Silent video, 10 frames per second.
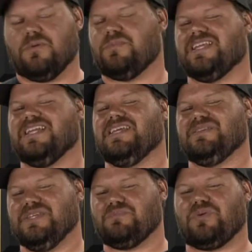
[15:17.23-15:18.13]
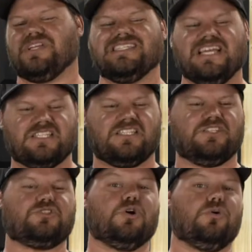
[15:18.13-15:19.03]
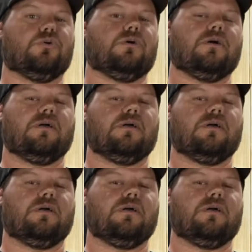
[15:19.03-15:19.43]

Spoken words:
But then he presents this tool.